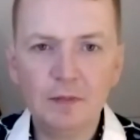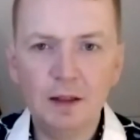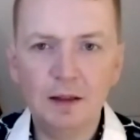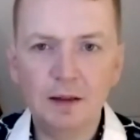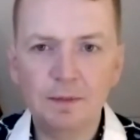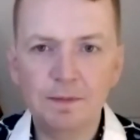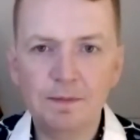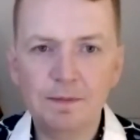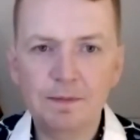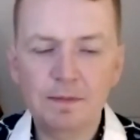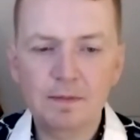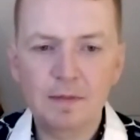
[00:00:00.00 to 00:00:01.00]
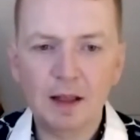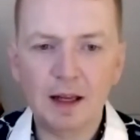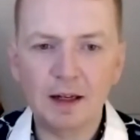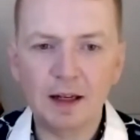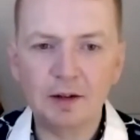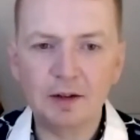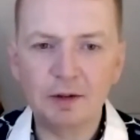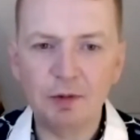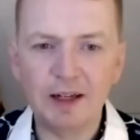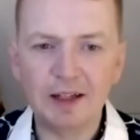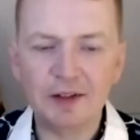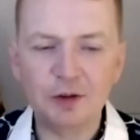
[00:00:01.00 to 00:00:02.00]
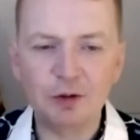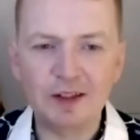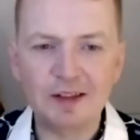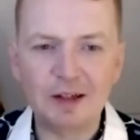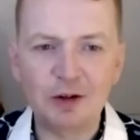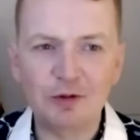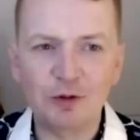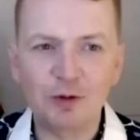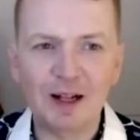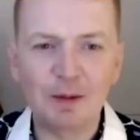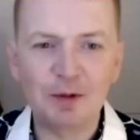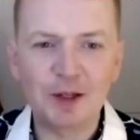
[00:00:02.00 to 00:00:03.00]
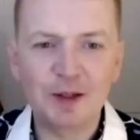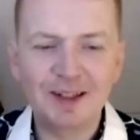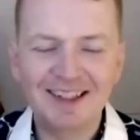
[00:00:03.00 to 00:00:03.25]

Yeah. And we get so easily overwhelmed